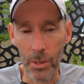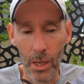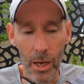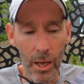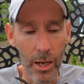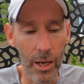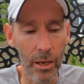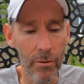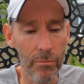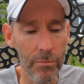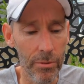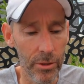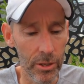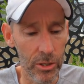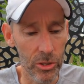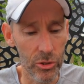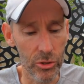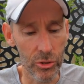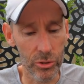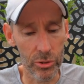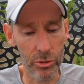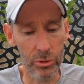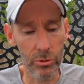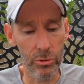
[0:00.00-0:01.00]
I love these
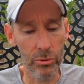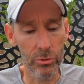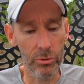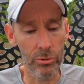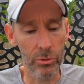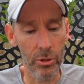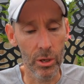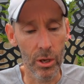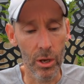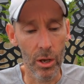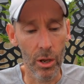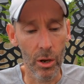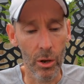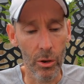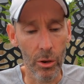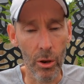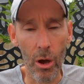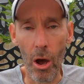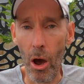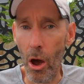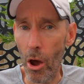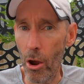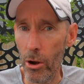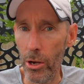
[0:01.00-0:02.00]
shoes,
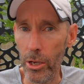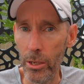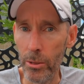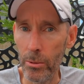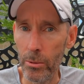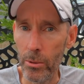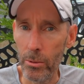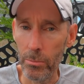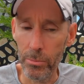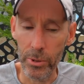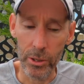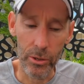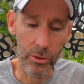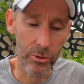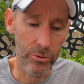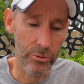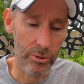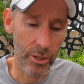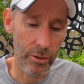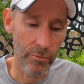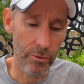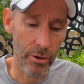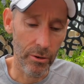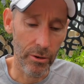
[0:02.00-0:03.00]
not only because
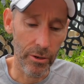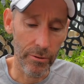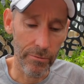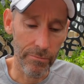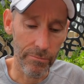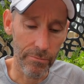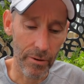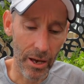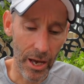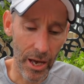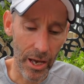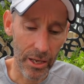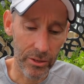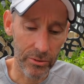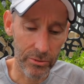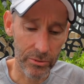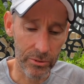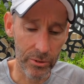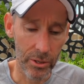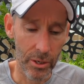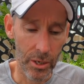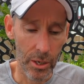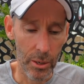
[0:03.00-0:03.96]
they're very fast,